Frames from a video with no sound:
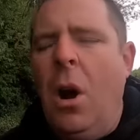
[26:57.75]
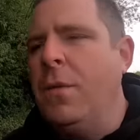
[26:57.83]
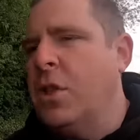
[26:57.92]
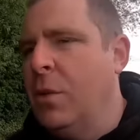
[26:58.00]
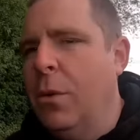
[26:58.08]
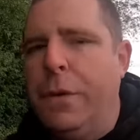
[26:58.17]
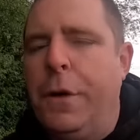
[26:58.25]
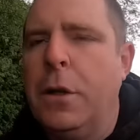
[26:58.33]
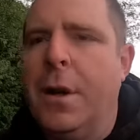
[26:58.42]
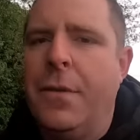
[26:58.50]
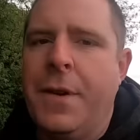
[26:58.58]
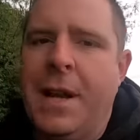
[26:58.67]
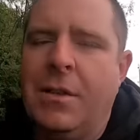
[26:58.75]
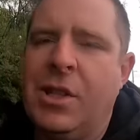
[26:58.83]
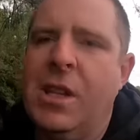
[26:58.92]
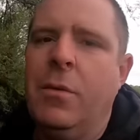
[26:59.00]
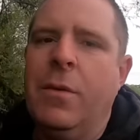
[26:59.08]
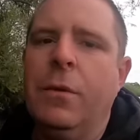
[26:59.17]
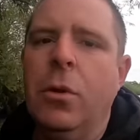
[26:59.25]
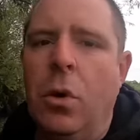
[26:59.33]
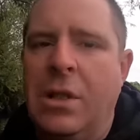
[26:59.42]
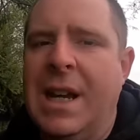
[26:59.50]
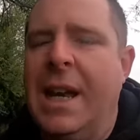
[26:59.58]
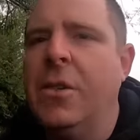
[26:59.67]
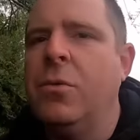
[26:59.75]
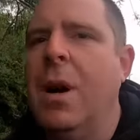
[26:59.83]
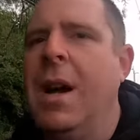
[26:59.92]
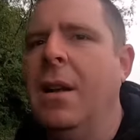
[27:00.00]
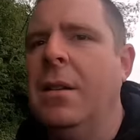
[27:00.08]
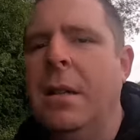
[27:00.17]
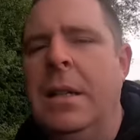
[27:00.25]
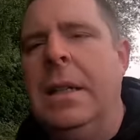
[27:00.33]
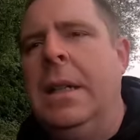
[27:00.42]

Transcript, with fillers: Obviously, we'll follow everything else in that we've looked at as well.